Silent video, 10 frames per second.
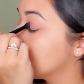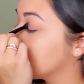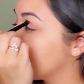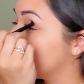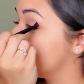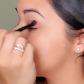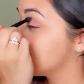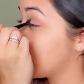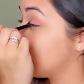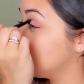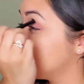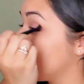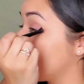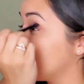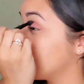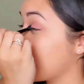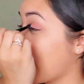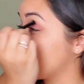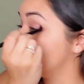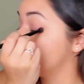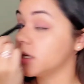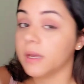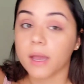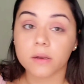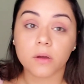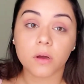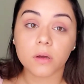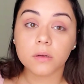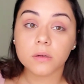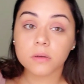And it's not applying patchy at all.